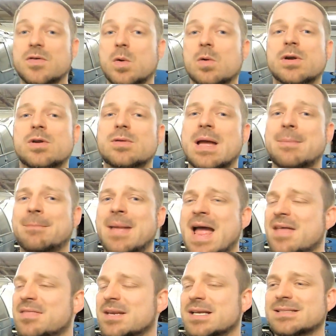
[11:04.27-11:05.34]
If you want to do that
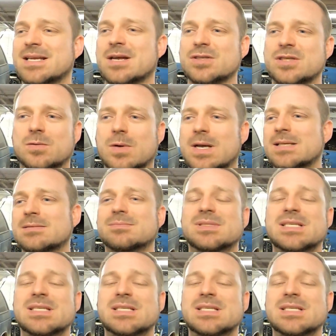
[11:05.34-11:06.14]
math and it tells you run